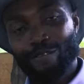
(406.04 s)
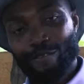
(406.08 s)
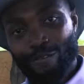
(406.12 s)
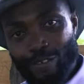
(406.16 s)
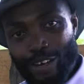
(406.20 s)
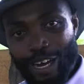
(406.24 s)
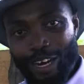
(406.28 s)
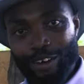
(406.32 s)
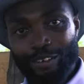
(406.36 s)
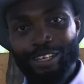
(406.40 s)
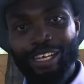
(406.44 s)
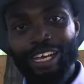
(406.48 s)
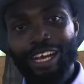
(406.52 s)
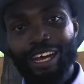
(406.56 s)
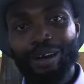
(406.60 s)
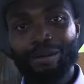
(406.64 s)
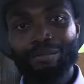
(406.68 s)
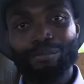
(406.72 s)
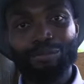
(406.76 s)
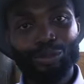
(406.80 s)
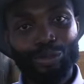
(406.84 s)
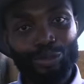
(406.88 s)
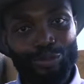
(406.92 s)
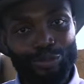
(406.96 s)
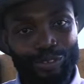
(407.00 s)
Very
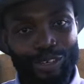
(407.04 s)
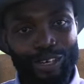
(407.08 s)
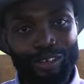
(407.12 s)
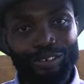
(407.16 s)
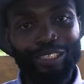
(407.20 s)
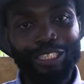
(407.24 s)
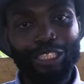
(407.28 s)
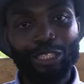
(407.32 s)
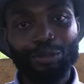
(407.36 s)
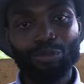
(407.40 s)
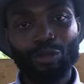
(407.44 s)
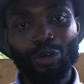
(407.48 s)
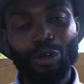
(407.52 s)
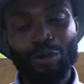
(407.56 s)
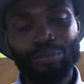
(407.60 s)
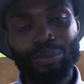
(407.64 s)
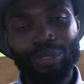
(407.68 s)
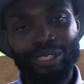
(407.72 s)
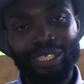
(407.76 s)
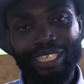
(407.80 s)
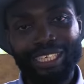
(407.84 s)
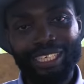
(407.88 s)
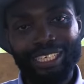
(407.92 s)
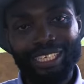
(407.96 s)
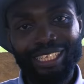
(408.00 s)
humble, very small
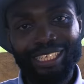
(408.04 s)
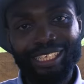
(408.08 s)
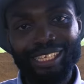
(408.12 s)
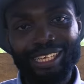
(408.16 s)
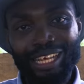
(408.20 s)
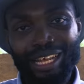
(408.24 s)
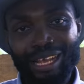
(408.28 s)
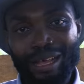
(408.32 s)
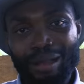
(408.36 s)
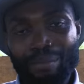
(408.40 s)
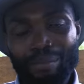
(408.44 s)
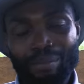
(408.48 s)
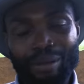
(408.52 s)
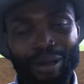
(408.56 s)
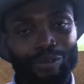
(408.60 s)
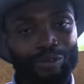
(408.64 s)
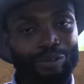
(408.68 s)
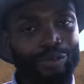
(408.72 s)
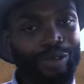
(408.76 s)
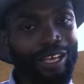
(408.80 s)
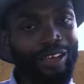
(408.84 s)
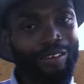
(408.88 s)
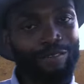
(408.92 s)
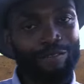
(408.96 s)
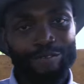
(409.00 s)
beginning, but
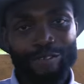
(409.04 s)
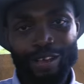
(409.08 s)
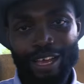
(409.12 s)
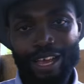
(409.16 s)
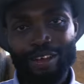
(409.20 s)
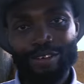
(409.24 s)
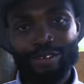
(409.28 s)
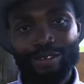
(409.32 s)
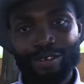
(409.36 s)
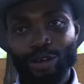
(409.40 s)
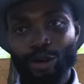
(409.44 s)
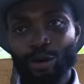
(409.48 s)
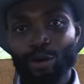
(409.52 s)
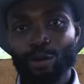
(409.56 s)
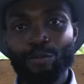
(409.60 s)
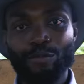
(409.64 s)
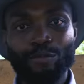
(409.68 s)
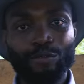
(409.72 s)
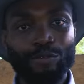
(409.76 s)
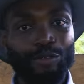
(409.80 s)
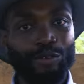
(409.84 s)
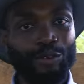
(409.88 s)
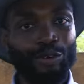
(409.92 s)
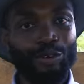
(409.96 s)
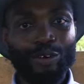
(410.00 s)
we are very
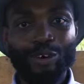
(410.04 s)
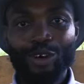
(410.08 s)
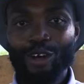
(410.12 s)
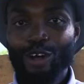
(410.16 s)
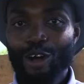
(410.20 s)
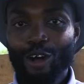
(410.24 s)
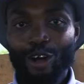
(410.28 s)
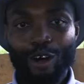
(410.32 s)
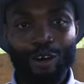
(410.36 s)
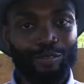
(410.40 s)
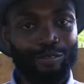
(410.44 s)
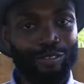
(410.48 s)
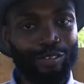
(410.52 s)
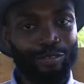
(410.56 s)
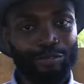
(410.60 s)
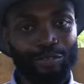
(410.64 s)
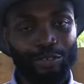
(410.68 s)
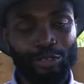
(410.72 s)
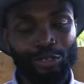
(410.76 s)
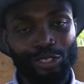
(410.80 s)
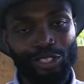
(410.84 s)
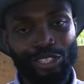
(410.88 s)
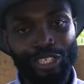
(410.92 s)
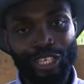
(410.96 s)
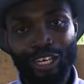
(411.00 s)
hopeful of the
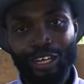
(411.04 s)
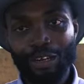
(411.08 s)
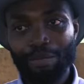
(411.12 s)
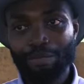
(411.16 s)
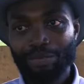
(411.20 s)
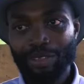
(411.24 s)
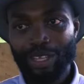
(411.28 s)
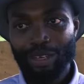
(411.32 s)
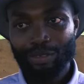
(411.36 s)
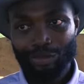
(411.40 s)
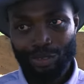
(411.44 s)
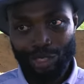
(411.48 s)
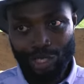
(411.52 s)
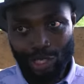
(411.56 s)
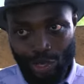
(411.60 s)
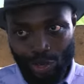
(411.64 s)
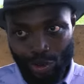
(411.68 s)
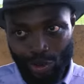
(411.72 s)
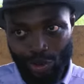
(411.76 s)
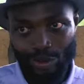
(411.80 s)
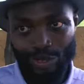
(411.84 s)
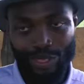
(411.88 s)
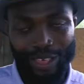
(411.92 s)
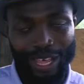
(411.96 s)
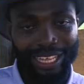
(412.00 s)
future. And we
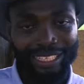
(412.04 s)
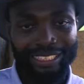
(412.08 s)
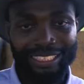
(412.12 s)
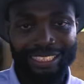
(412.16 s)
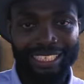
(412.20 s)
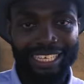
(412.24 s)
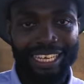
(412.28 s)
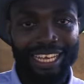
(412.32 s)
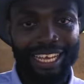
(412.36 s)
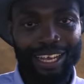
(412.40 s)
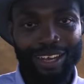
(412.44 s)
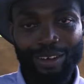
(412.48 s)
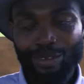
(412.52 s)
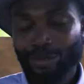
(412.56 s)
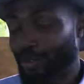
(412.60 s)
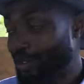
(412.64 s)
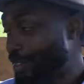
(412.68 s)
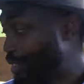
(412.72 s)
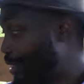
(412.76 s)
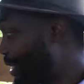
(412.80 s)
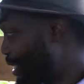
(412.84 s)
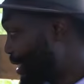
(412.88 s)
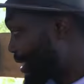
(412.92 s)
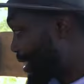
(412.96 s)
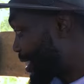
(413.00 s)
know that with
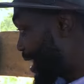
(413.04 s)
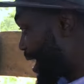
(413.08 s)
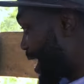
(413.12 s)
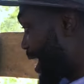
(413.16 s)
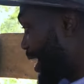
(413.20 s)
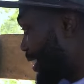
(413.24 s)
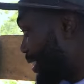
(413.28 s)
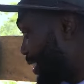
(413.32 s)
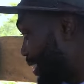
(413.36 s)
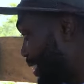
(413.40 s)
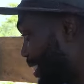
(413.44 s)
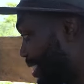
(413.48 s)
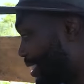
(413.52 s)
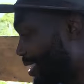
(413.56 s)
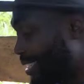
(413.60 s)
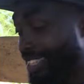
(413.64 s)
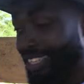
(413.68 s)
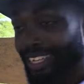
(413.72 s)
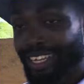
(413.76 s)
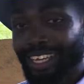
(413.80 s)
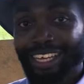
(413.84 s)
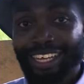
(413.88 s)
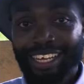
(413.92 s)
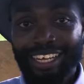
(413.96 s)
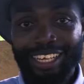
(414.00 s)
these guys here,
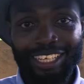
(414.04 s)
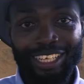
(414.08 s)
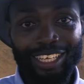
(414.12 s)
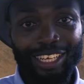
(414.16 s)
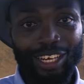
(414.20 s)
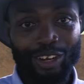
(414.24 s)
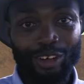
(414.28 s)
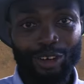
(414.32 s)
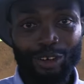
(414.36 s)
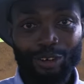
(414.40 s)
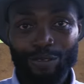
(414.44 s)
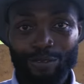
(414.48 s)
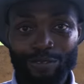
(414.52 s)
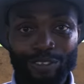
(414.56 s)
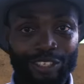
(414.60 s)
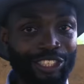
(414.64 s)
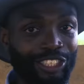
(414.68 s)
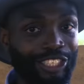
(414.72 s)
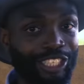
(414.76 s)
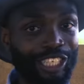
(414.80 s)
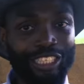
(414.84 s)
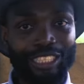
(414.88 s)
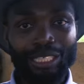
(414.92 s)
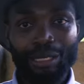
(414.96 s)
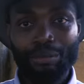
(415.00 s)
you know, it's
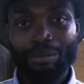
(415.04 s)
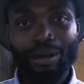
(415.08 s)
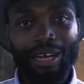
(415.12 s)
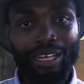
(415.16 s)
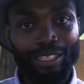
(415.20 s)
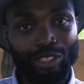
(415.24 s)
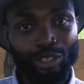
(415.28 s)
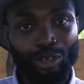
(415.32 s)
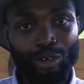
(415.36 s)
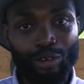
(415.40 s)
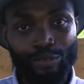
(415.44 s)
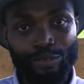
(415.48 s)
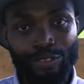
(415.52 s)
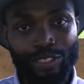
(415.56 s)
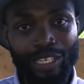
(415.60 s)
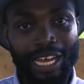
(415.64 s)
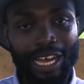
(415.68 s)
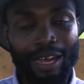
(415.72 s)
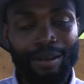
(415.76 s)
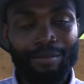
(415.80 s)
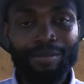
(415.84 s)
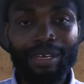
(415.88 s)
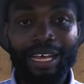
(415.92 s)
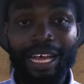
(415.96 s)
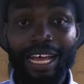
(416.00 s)
just a matter of
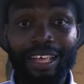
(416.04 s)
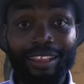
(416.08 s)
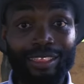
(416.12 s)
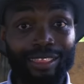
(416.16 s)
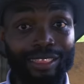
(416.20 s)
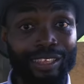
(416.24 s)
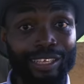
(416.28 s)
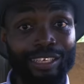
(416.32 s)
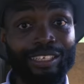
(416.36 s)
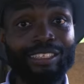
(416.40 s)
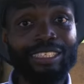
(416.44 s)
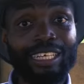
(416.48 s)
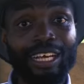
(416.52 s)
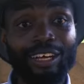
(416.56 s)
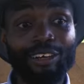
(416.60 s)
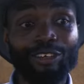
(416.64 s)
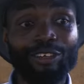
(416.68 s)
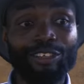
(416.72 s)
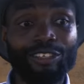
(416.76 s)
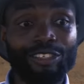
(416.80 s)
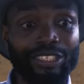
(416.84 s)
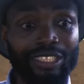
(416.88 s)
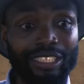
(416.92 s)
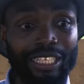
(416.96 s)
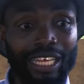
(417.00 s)
time and things are
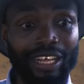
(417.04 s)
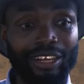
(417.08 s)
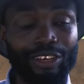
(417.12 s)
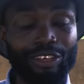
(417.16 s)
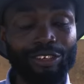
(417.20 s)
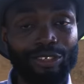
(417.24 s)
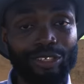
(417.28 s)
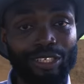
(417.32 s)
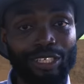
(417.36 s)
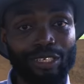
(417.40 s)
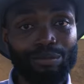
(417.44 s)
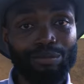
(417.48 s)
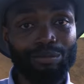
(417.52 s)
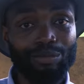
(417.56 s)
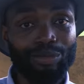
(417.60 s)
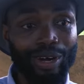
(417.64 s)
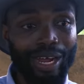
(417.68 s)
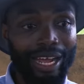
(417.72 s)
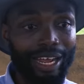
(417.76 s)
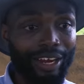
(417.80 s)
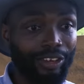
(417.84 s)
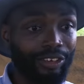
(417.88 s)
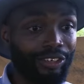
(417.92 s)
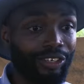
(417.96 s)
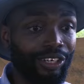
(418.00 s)
gonna start looking
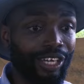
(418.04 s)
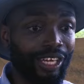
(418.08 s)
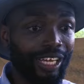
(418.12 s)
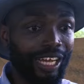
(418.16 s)
brighter.